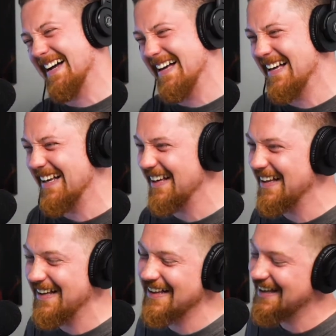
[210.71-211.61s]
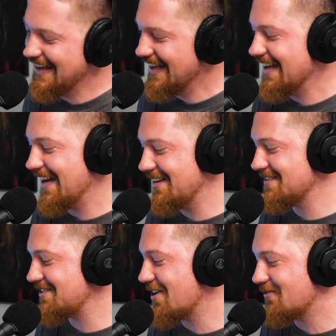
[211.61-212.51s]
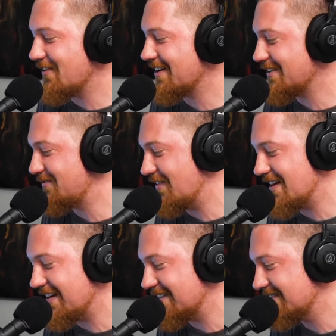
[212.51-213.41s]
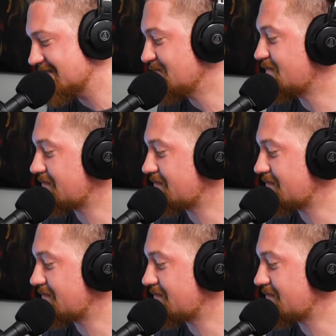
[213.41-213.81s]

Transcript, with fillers: uh, that was so fucking funny. So